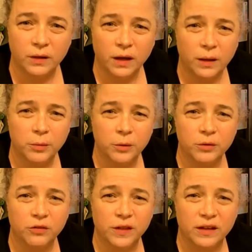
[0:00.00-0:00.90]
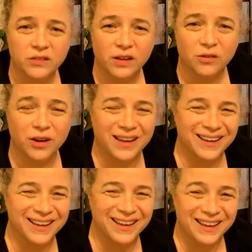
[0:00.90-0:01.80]
I'm going for that, Sandra.
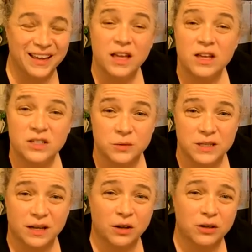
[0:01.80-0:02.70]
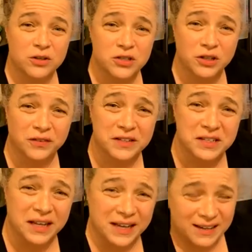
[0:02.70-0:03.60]
So is that all you're serving
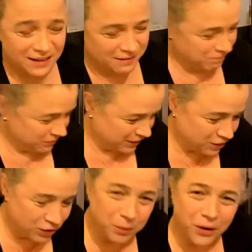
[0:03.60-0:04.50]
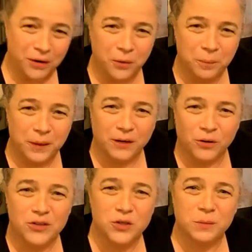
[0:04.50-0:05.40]
tonight in your bar opening, or
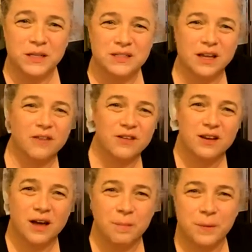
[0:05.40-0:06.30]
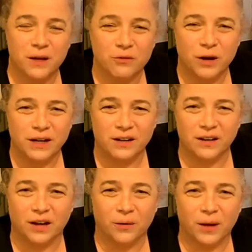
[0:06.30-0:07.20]
is your pizza oven up and ready to
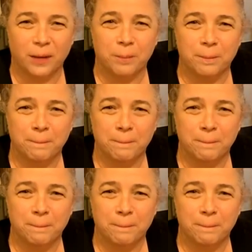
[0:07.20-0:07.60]
go, Em?